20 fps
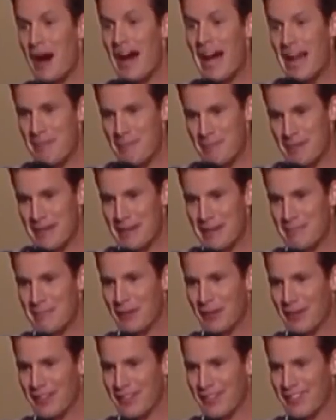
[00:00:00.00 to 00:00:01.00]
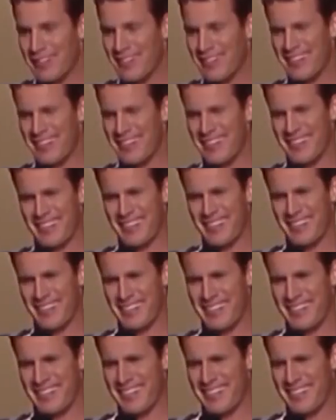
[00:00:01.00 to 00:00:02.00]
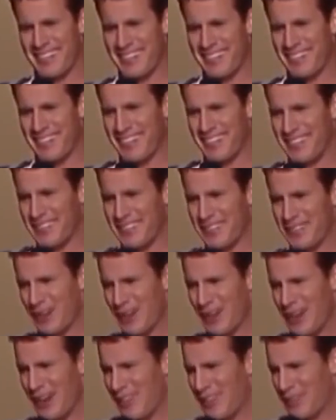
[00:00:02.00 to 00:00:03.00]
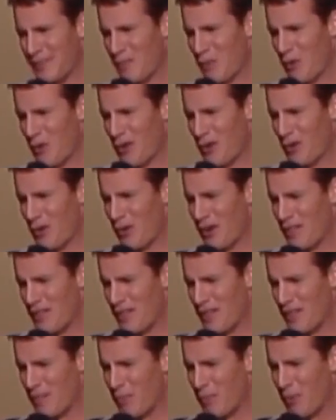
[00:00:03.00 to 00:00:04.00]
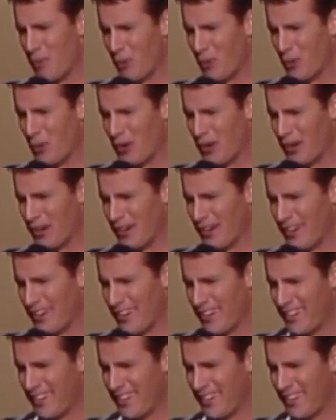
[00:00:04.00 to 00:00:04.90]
My people. Oh. Is there anything more annoying than the poor?